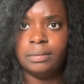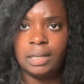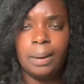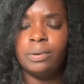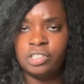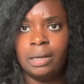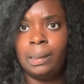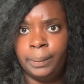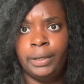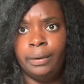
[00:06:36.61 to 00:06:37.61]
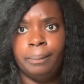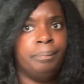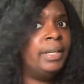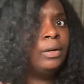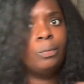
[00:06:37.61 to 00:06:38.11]
I wish I would have
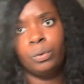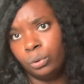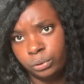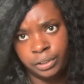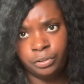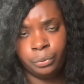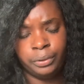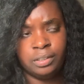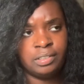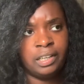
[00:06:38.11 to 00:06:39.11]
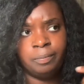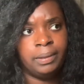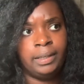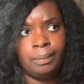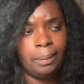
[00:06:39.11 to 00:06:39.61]
been enrolled into it instead of
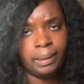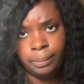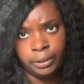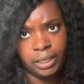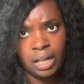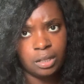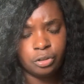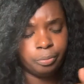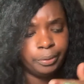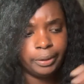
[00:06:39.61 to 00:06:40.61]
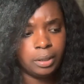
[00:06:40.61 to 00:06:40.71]
playing around community college, but